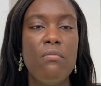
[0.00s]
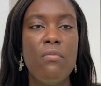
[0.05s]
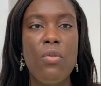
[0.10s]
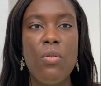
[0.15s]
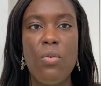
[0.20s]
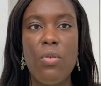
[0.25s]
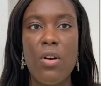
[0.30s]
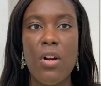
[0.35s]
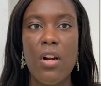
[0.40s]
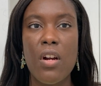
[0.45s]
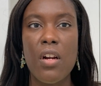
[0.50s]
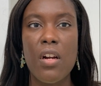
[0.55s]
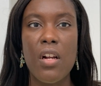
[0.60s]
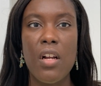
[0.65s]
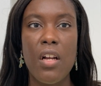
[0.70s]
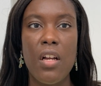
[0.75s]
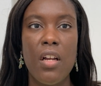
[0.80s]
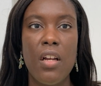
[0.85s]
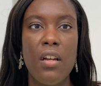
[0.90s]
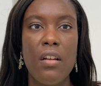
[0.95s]
more
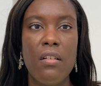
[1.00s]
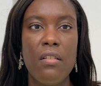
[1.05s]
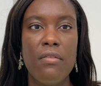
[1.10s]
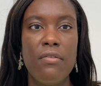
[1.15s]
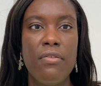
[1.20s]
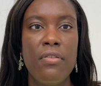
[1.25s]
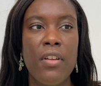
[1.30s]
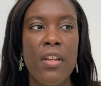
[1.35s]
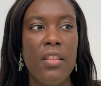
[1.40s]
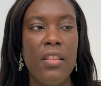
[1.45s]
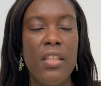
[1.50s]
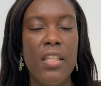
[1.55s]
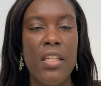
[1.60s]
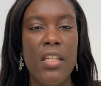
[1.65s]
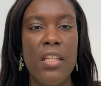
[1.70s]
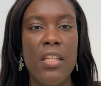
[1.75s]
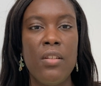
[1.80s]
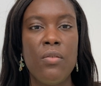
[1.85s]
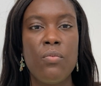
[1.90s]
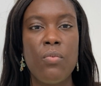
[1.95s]
of
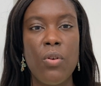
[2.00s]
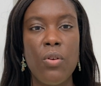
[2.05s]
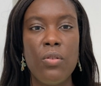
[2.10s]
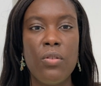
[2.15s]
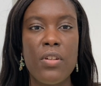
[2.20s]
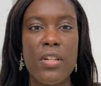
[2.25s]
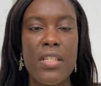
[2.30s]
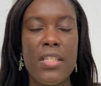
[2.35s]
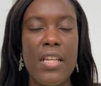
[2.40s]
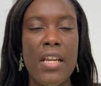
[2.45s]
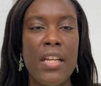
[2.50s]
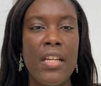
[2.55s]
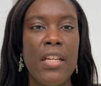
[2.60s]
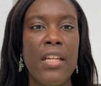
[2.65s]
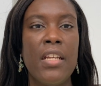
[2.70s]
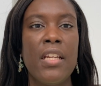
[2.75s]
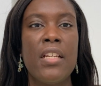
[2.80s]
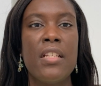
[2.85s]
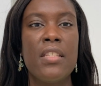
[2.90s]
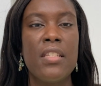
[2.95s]
the roller
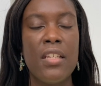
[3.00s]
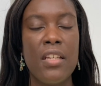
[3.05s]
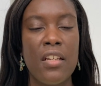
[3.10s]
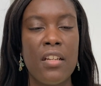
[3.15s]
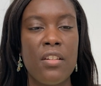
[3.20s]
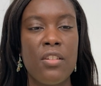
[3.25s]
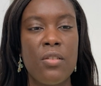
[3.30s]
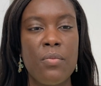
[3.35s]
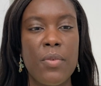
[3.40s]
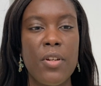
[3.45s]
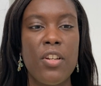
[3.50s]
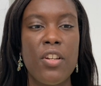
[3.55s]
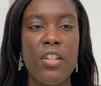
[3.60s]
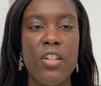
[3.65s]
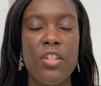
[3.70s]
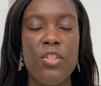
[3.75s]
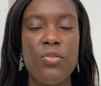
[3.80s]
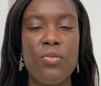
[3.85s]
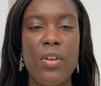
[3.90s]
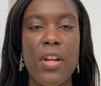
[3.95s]
setting and sitting under my
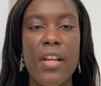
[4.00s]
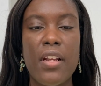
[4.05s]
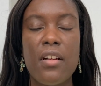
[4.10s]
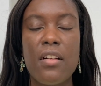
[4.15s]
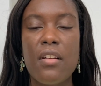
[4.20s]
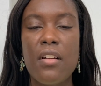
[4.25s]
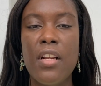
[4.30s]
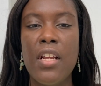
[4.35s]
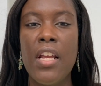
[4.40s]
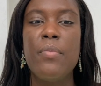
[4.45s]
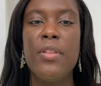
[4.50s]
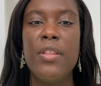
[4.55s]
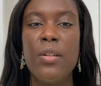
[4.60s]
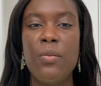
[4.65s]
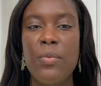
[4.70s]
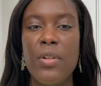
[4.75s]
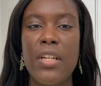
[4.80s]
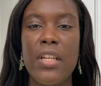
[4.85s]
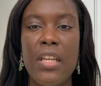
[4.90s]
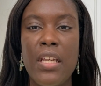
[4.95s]
hooded dryer. But then
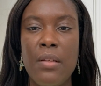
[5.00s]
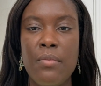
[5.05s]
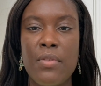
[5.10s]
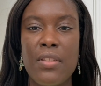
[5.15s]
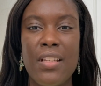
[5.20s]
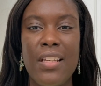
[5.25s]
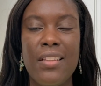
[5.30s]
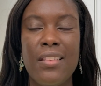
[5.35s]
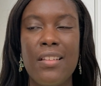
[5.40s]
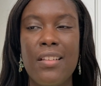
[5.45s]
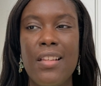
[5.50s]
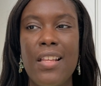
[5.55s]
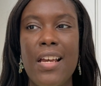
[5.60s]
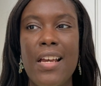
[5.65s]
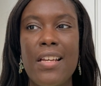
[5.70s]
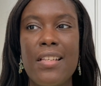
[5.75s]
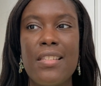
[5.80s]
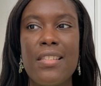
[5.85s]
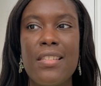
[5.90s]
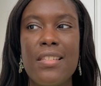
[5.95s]
when it came to like the
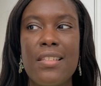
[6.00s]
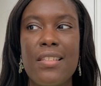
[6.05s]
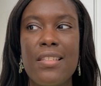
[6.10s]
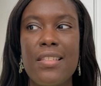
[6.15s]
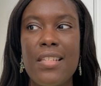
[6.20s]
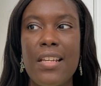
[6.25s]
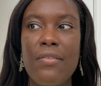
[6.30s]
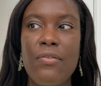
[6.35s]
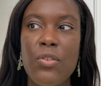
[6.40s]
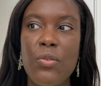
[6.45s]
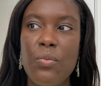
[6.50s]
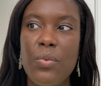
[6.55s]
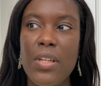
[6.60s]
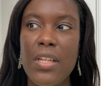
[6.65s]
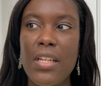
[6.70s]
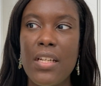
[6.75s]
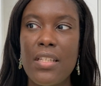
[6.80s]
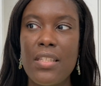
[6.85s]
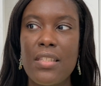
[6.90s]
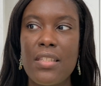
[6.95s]
last 7
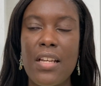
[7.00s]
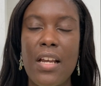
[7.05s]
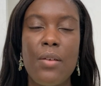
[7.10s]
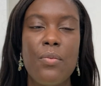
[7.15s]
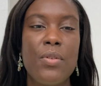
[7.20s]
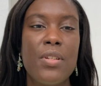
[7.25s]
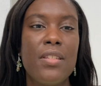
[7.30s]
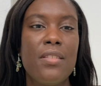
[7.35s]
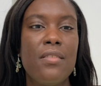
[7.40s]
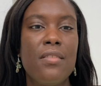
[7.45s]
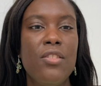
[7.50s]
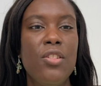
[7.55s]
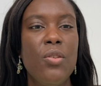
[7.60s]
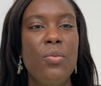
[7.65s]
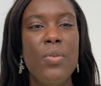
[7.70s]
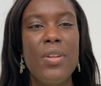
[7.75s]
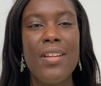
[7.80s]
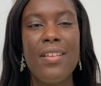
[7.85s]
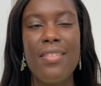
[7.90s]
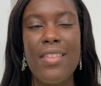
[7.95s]
weeks, I was
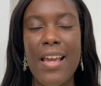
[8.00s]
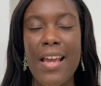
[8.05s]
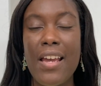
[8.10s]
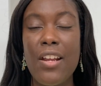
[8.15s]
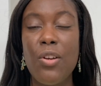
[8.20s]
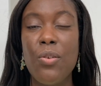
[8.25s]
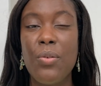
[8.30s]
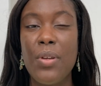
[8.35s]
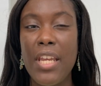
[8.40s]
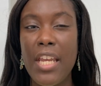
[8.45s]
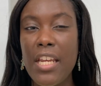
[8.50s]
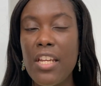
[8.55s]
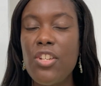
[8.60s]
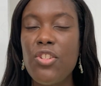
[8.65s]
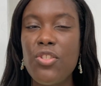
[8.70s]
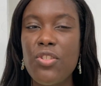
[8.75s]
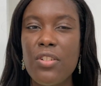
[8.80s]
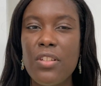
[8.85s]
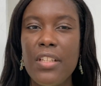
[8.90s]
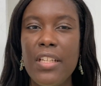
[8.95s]
doing that
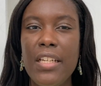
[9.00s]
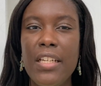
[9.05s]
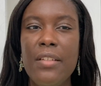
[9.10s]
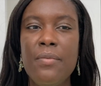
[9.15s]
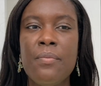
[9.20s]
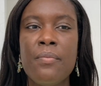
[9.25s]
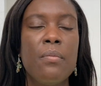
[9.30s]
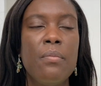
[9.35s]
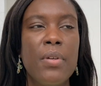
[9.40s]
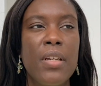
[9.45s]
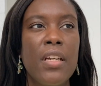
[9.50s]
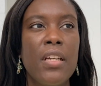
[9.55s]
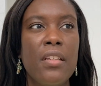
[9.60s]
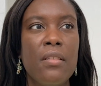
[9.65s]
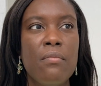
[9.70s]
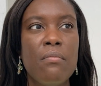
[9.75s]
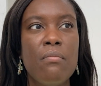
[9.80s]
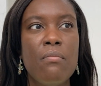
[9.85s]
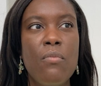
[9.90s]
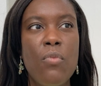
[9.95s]
occasionally,
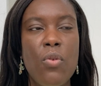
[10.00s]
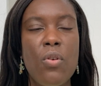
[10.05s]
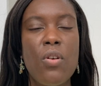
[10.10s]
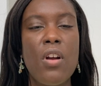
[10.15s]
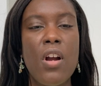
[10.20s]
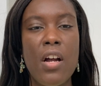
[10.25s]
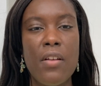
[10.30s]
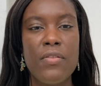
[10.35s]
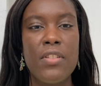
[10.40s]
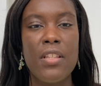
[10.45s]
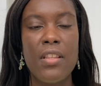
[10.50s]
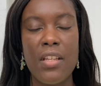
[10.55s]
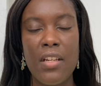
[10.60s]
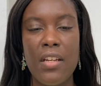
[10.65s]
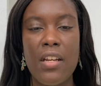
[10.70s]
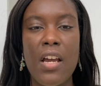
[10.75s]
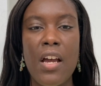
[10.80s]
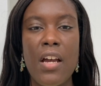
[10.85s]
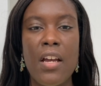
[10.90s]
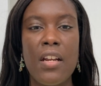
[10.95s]
but more often than
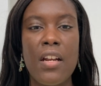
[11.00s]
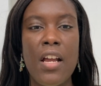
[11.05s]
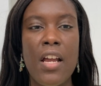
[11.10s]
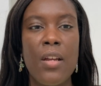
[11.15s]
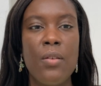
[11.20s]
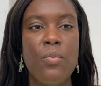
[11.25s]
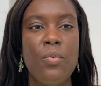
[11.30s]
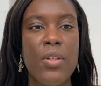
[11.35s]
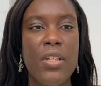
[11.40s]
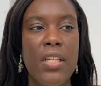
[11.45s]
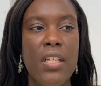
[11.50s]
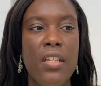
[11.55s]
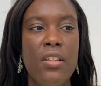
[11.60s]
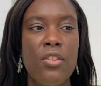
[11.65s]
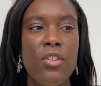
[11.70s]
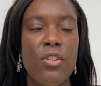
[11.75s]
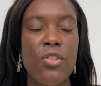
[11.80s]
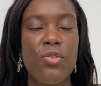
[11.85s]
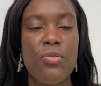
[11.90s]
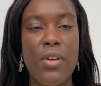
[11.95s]
not, I would
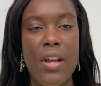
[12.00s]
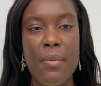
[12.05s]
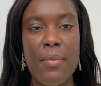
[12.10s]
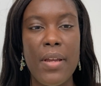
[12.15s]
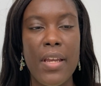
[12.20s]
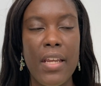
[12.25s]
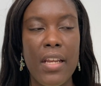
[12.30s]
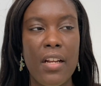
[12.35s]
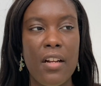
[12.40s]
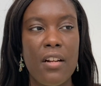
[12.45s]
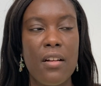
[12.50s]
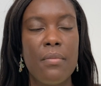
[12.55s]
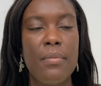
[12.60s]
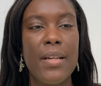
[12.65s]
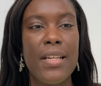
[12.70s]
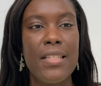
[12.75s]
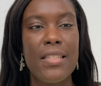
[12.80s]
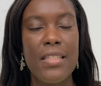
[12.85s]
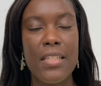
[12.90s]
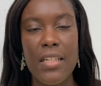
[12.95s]
either dry my hair
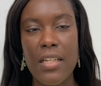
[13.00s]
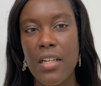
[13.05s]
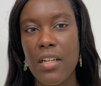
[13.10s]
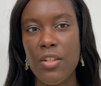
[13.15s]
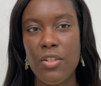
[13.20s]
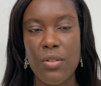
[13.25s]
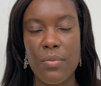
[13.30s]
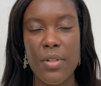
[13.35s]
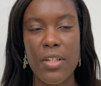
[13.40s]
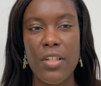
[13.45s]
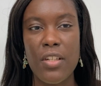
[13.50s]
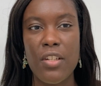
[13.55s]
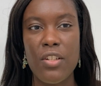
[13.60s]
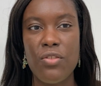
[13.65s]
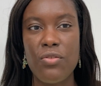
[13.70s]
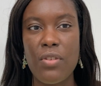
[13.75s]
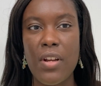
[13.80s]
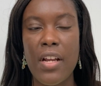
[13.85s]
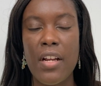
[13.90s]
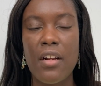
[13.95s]
by sitting under my hooded
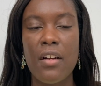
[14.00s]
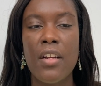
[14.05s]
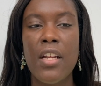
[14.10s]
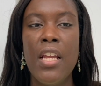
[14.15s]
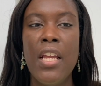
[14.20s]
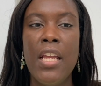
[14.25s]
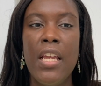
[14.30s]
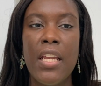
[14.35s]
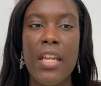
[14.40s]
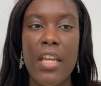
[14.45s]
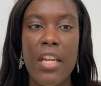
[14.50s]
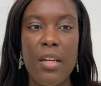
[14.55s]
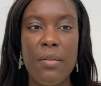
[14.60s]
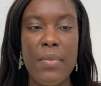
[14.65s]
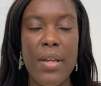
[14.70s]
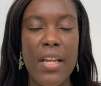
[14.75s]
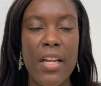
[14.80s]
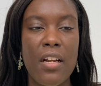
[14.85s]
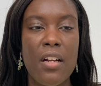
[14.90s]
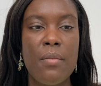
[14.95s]
dryer, getting my
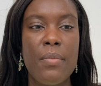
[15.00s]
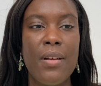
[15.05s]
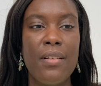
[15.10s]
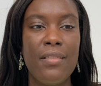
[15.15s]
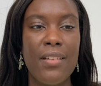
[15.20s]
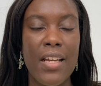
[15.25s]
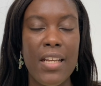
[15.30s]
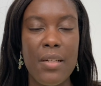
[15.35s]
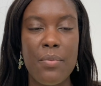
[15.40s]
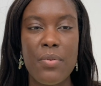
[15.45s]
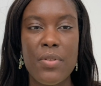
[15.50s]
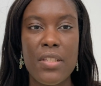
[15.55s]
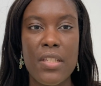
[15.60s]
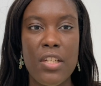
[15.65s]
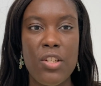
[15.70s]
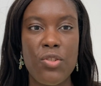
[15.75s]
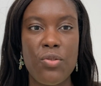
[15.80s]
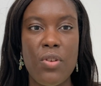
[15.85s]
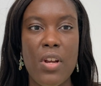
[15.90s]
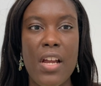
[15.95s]
hair about
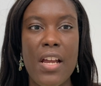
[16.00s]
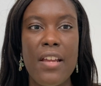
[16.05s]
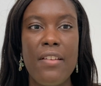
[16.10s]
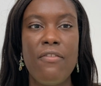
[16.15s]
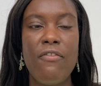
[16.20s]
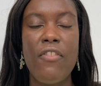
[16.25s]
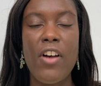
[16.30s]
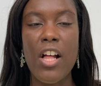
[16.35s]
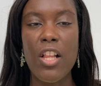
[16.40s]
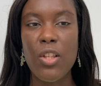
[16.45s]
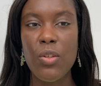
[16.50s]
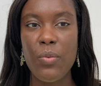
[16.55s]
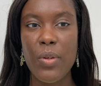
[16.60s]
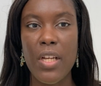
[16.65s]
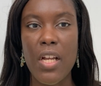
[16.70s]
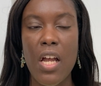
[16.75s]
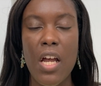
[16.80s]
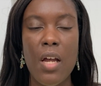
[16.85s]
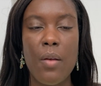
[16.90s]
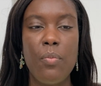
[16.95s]
90% dry,
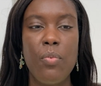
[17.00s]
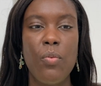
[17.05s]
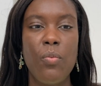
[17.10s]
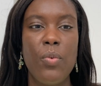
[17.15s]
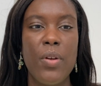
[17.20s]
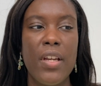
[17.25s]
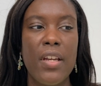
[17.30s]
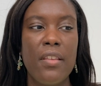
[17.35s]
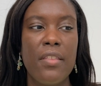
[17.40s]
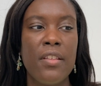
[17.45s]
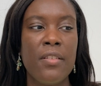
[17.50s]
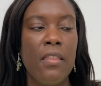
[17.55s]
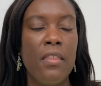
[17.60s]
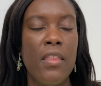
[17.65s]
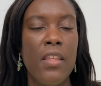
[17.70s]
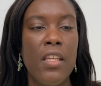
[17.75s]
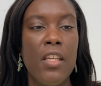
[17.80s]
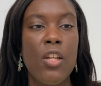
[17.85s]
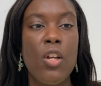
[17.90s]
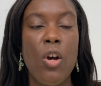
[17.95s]
following up with
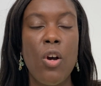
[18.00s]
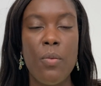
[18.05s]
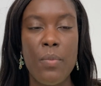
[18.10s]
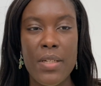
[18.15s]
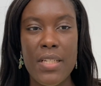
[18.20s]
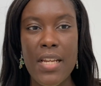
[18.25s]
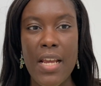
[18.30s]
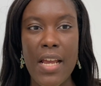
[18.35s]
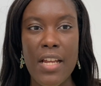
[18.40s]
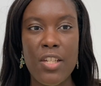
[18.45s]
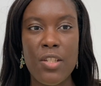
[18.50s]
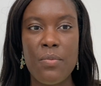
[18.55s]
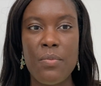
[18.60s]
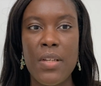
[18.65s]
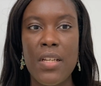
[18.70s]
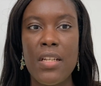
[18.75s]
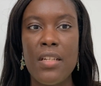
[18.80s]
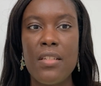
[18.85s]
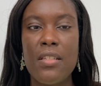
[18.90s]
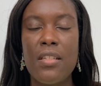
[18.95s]
the comb
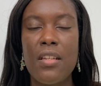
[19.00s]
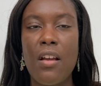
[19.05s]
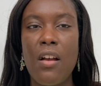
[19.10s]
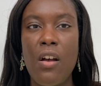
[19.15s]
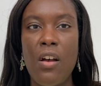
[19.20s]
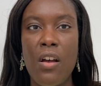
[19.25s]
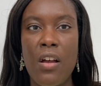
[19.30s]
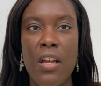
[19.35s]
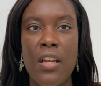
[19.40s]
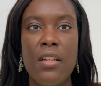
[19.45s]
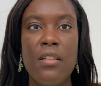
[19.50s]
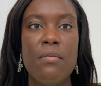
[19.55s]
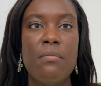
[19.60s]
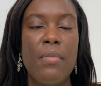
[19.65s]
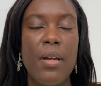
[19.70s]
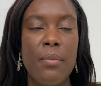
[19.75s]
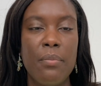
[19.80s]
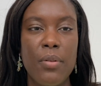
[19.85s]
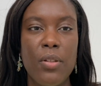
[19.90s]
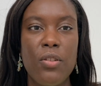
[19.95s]
attachment on
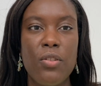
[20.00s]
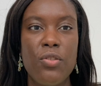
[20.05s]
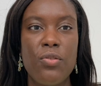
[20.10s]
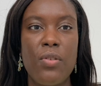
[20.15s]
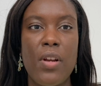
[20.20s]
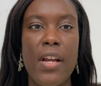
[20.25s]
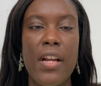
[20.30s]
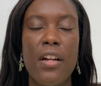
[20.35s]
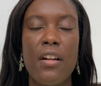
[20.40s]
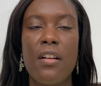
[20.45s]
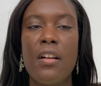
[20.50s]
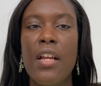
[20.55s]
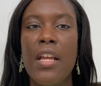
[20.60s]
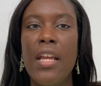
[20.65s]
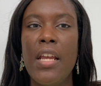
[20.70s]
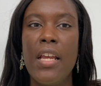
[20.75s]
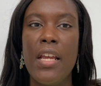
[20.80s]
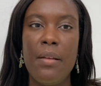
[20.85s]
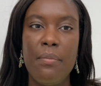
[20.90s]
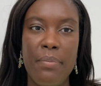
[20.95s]
my blow dryer,
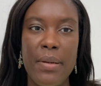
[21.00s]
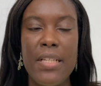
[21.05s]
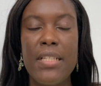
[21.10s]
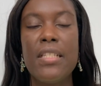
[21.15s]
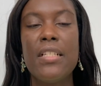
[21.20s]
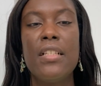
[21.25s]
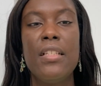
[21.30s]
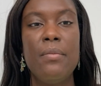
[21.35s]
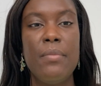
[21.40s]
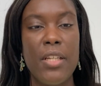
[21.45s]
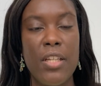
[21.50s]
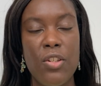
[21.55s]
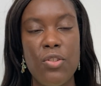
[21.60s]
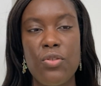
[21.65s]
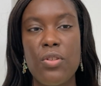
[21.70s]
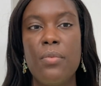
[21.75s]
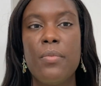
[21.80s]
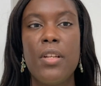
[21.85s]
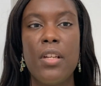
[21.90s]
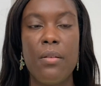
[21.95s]
and basically making
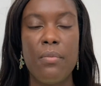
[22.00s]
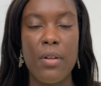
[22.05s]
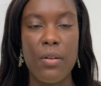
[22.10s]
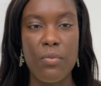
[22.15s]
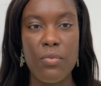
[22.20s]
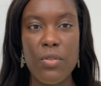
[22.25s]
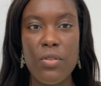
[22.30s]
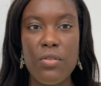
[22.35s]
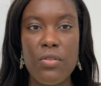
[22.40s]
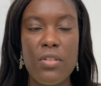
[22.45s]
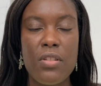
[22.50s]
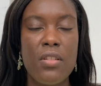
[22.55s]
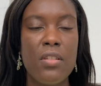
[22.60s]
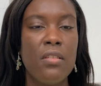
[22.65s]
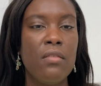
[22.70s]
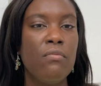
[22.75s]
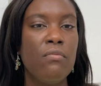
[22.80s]
sure I'm getting my roots